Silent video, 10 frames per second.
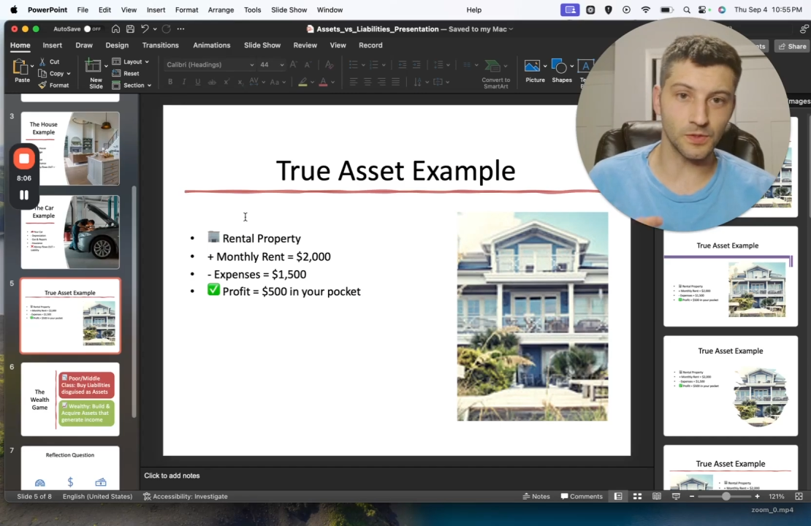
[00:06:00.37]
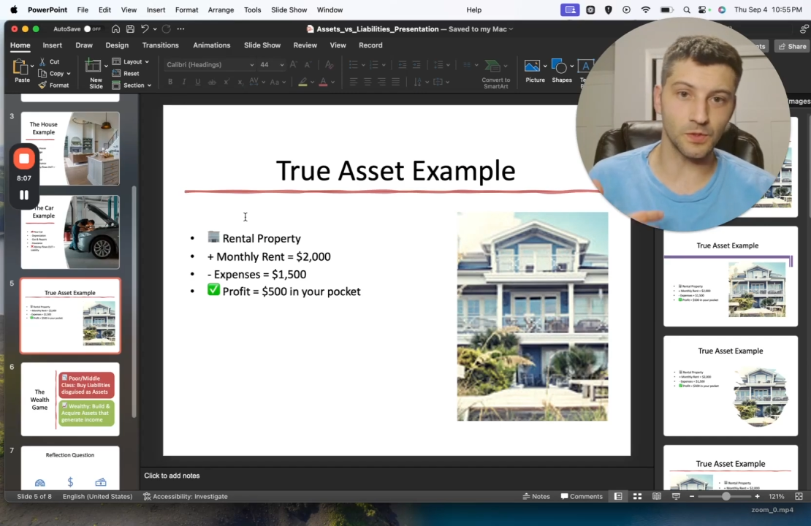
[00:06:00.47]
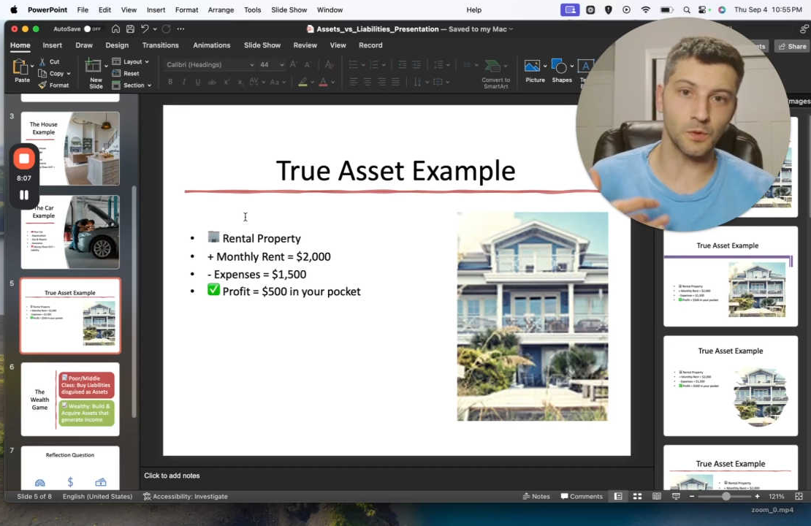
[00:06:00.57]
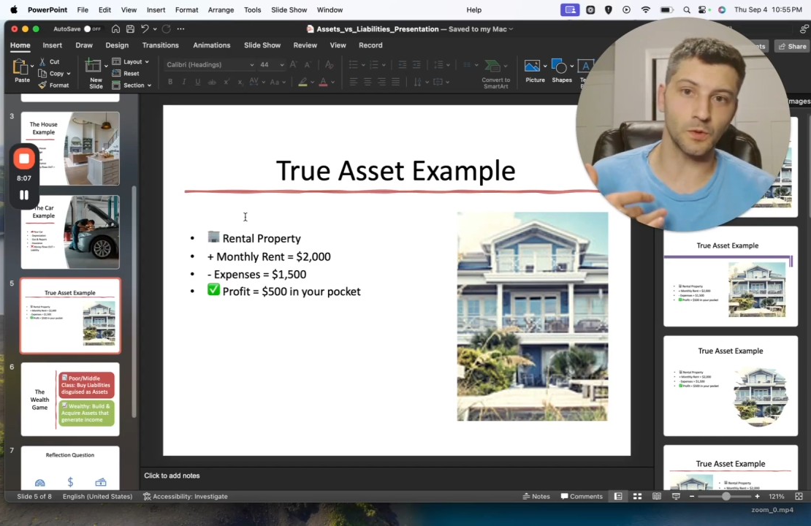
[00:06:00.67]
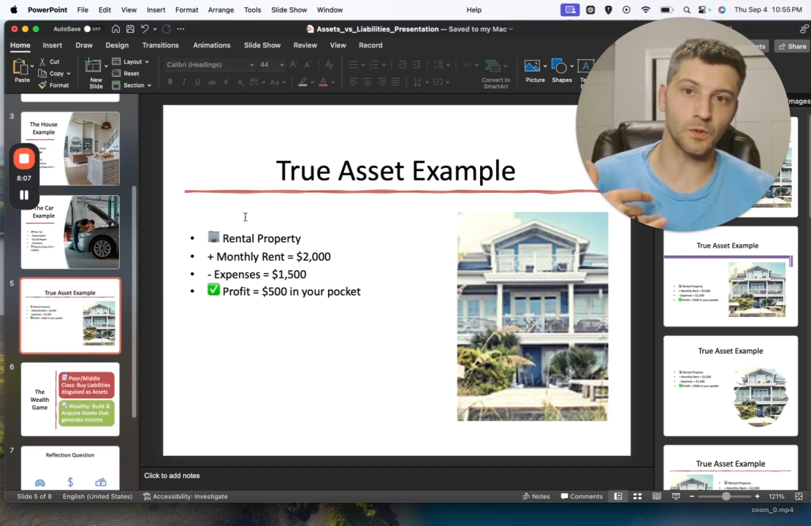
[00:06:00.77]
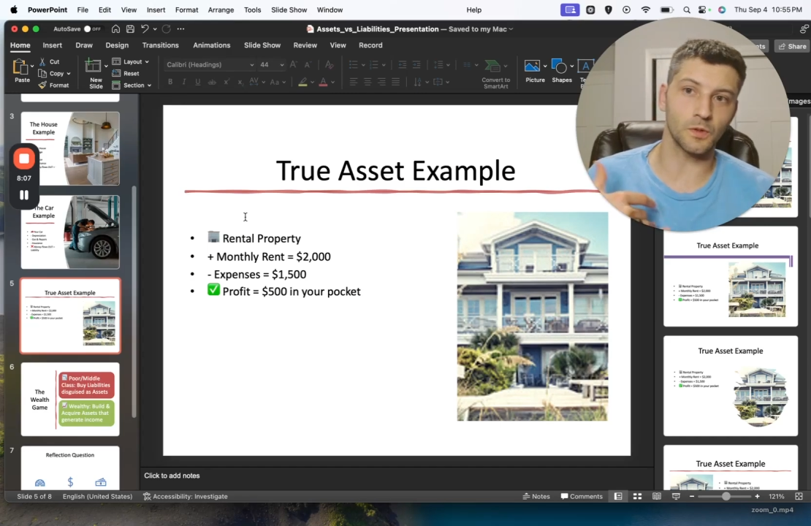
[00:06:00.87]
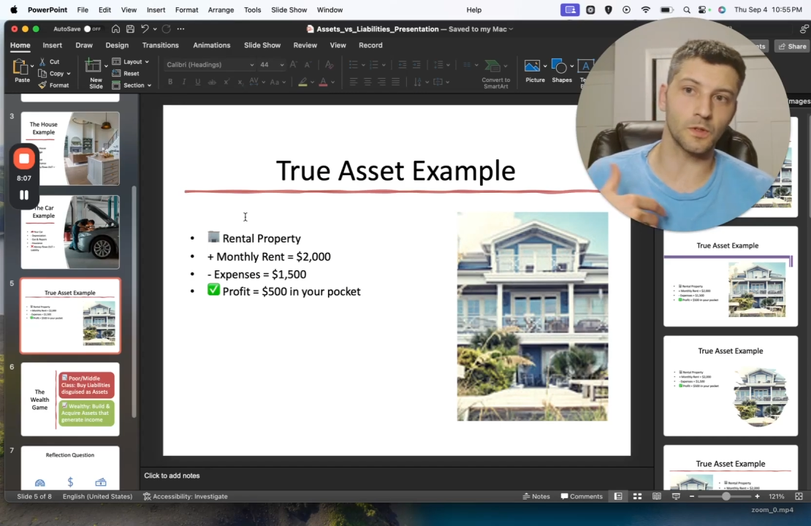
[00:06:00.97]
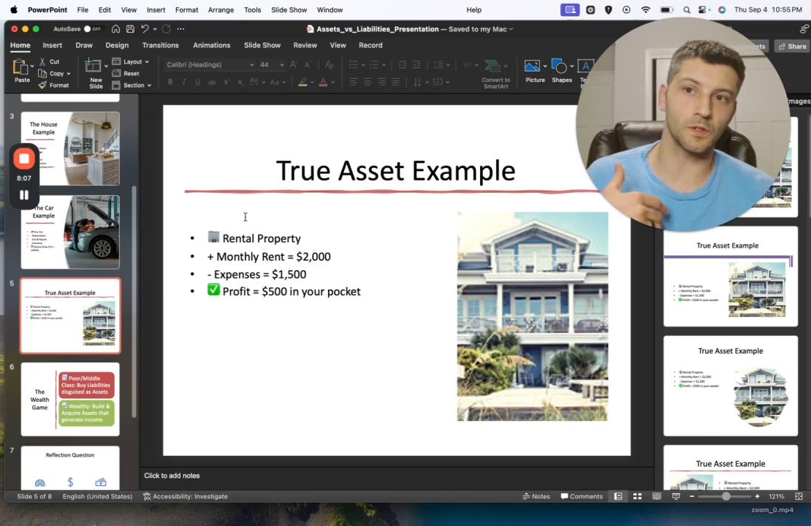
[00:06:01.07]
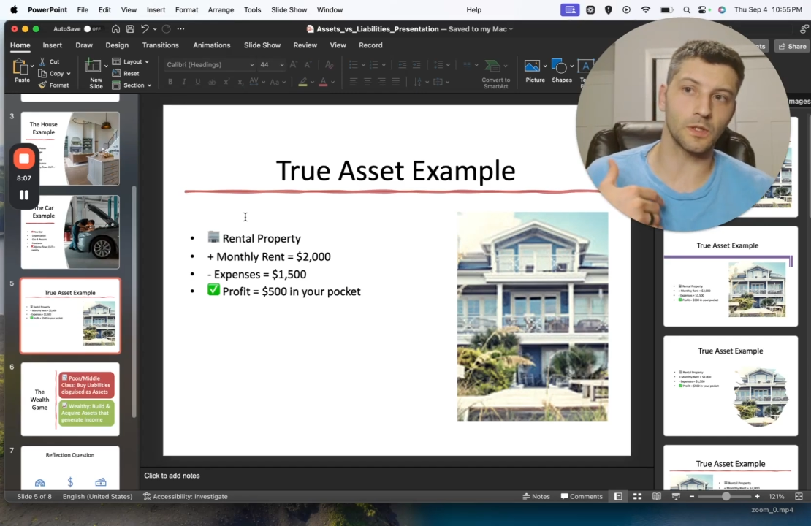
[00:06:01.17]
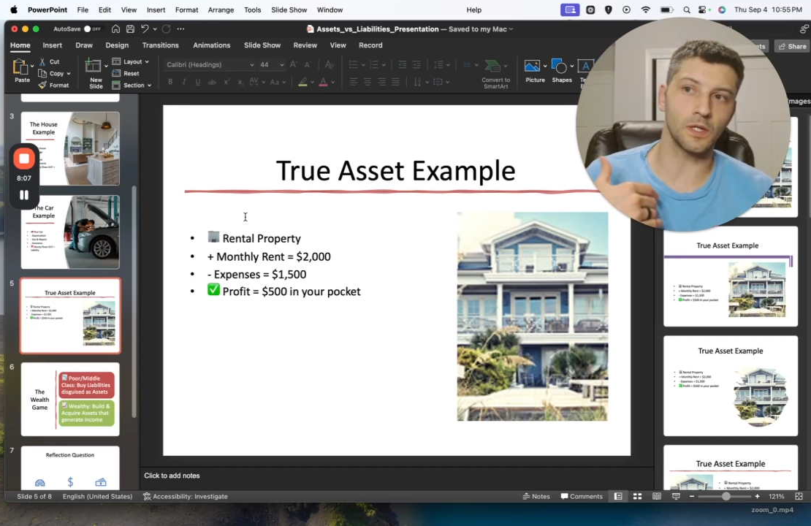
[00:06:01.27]

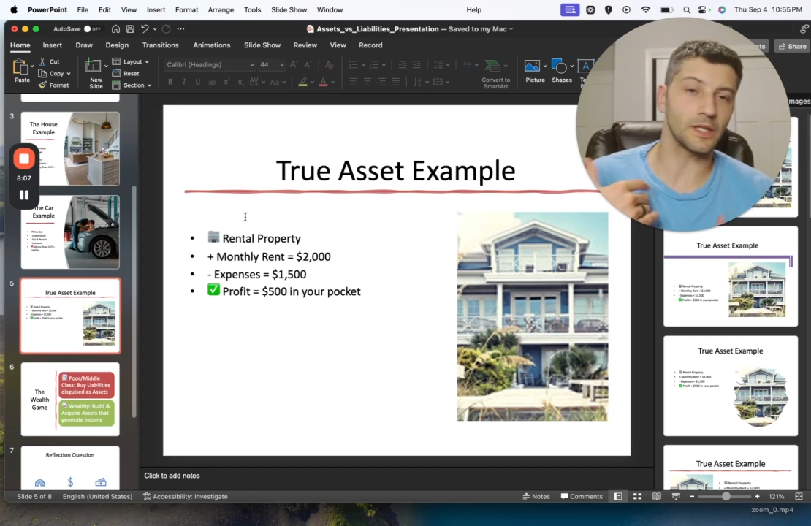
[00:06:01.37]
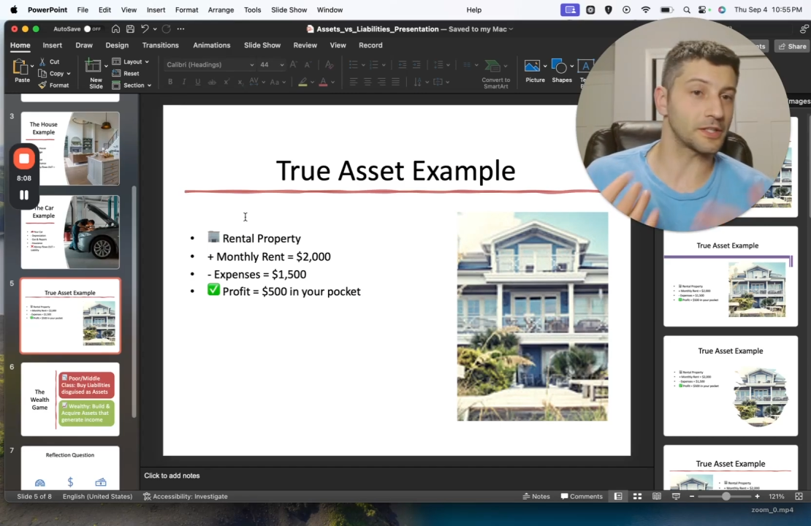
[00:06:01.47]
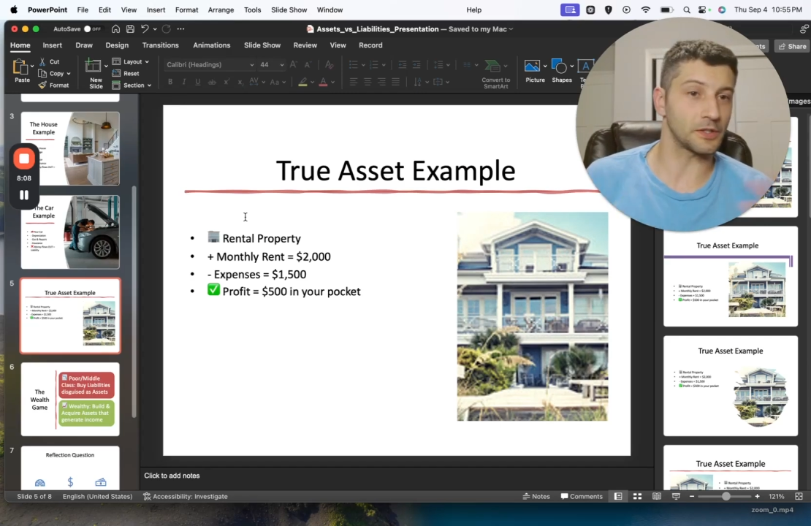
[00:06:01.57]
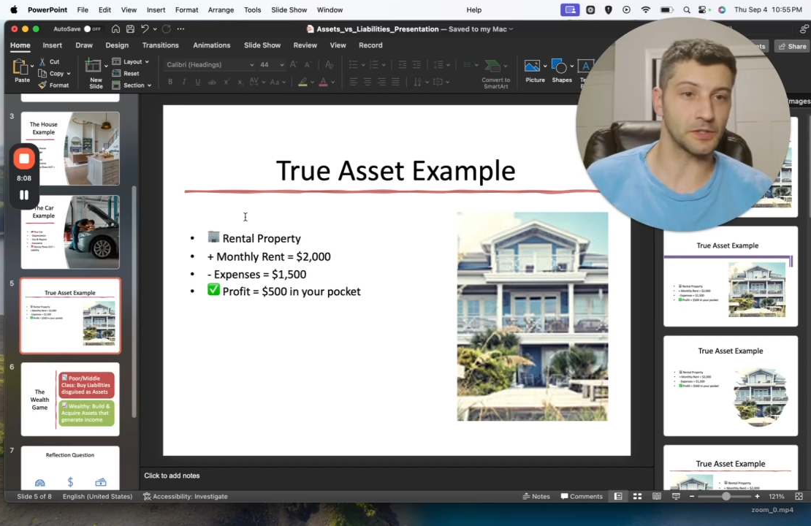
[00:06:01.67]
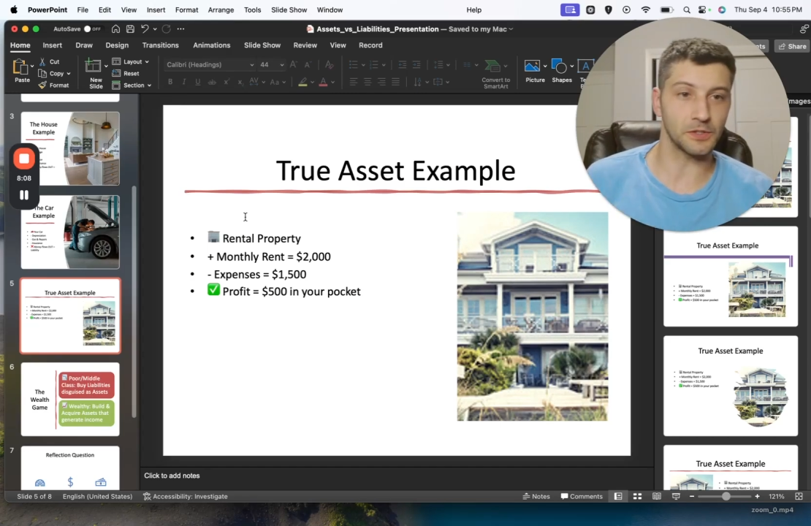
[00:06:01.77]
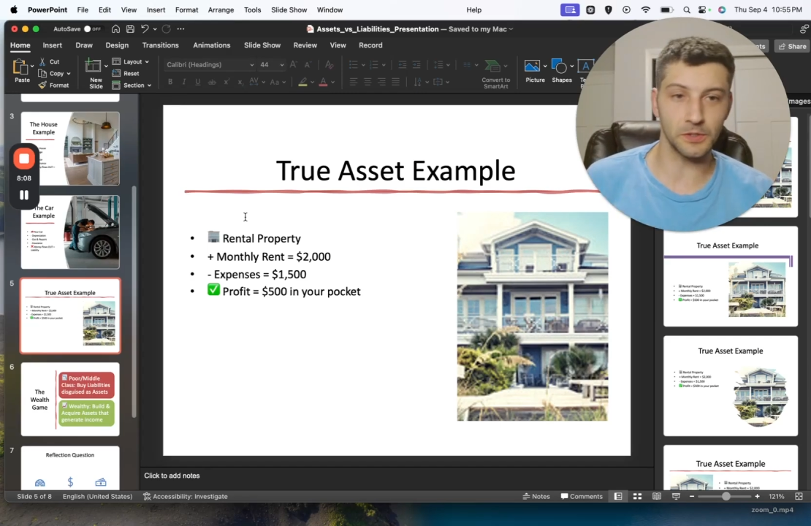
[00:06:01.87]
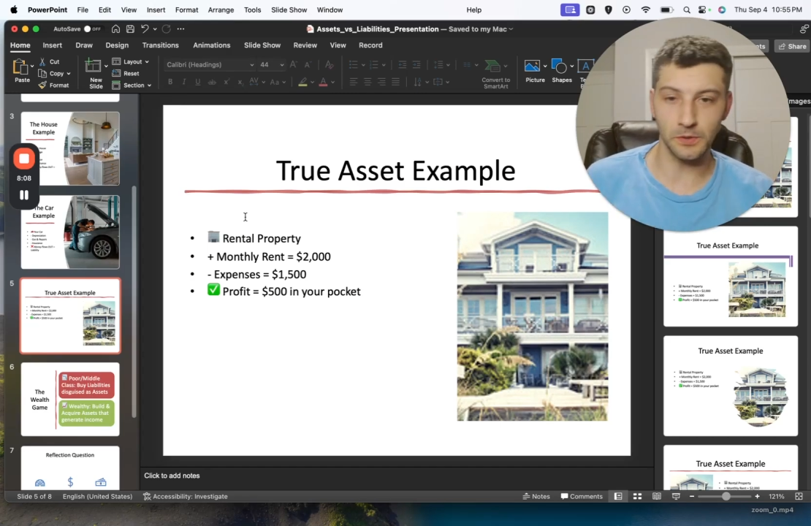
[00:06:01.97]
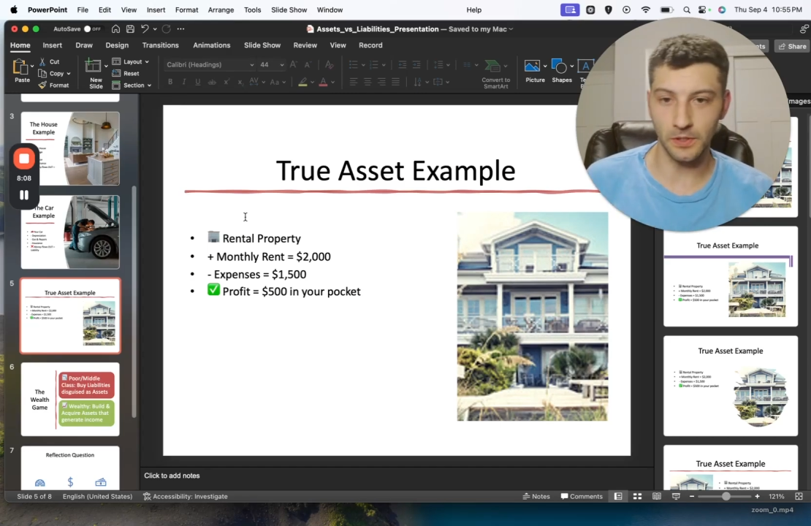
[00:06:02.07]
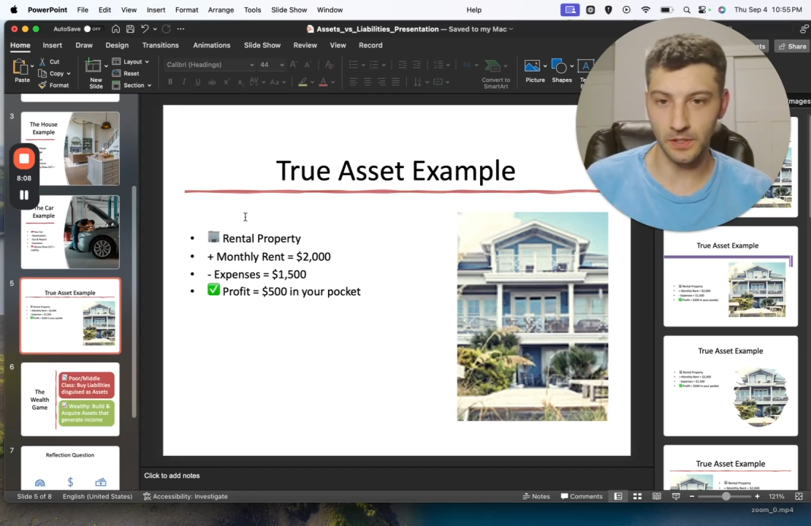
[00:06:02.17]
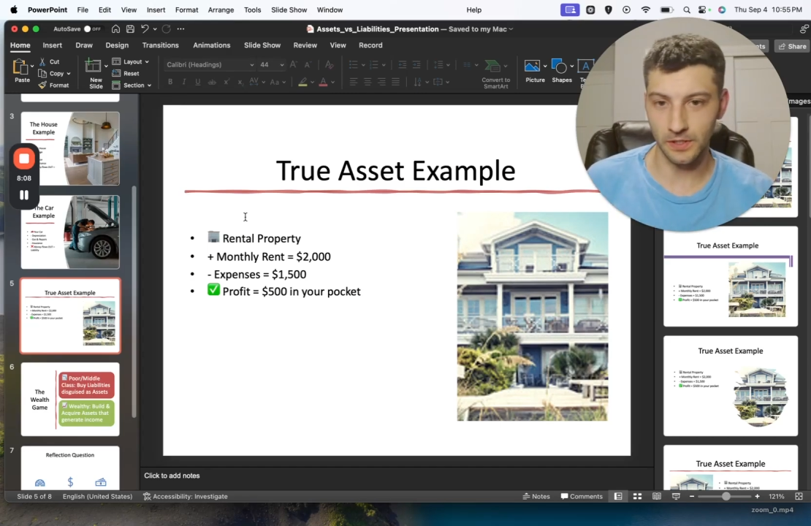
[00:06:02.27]
or electric
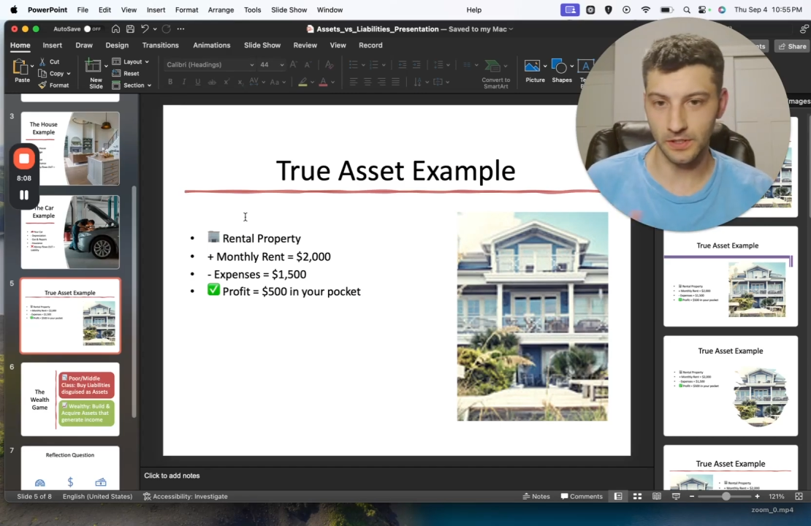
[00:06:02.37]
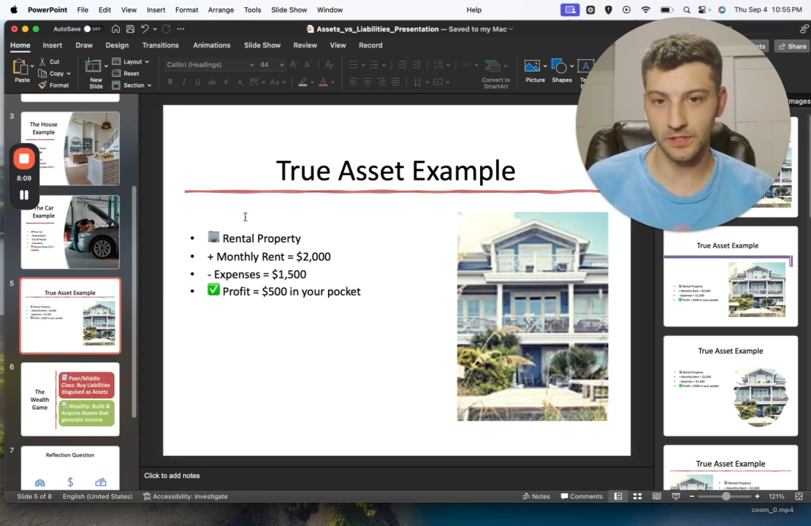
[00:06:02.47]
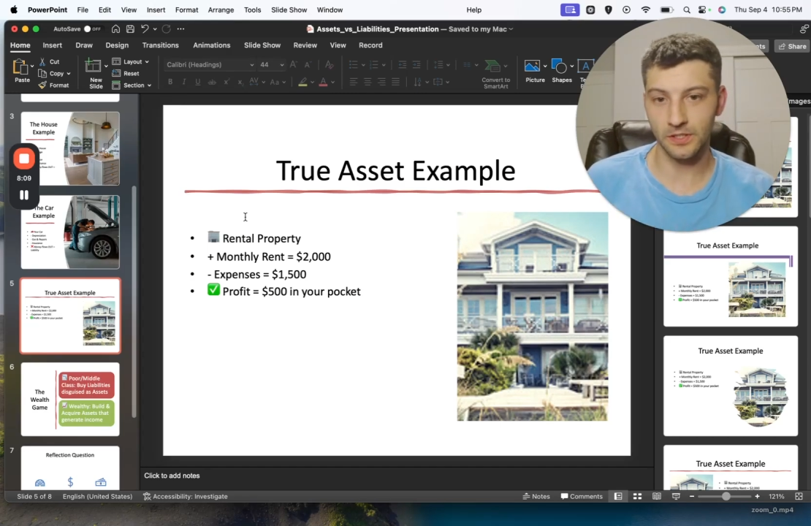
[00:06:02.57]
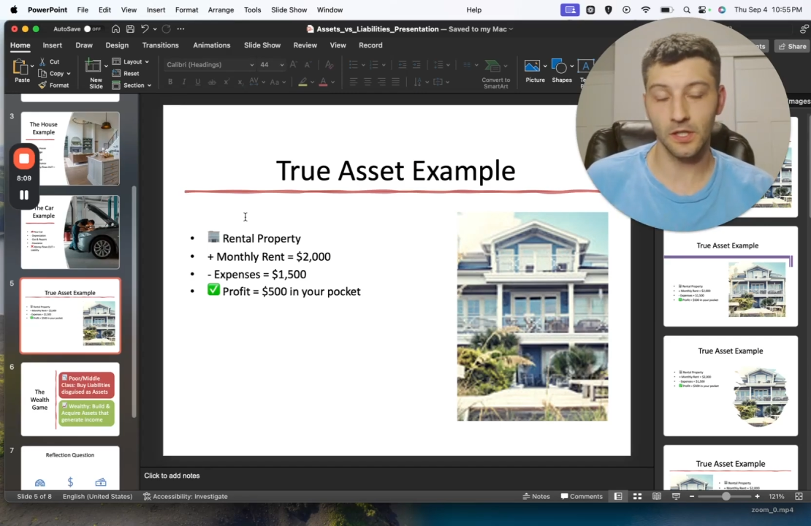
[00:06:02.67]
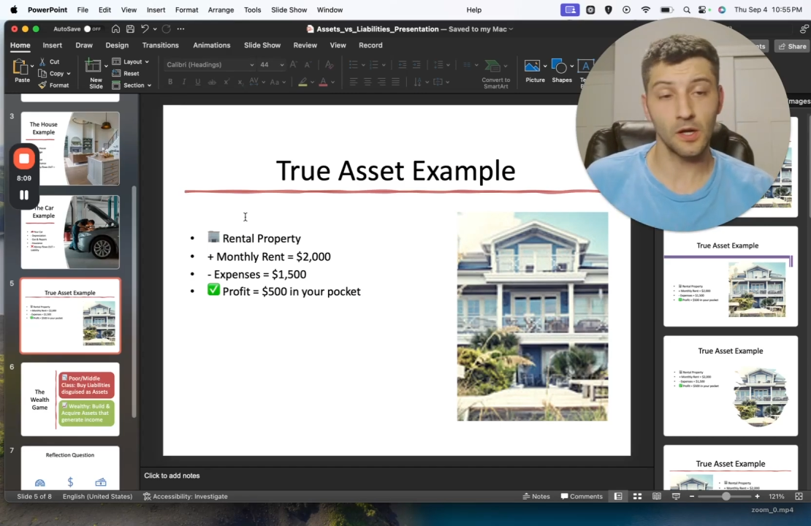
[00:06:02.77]
scooters,